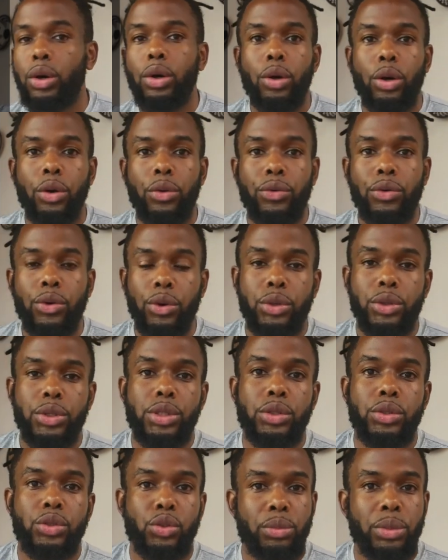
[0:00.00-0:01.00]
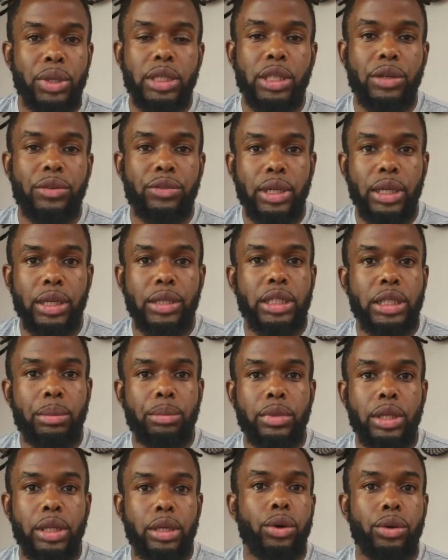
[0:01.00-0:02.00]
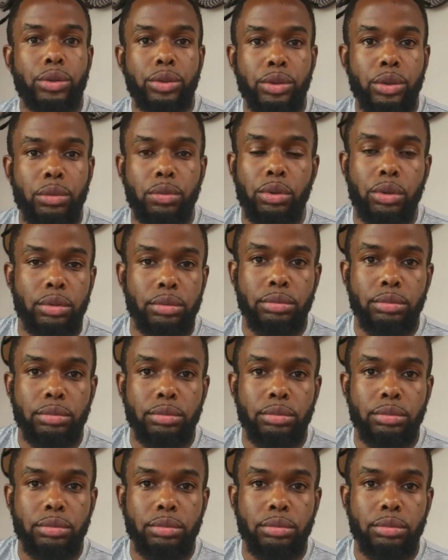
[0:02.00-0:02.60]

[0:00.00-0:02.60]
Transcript: Of course, you must have done something honorable,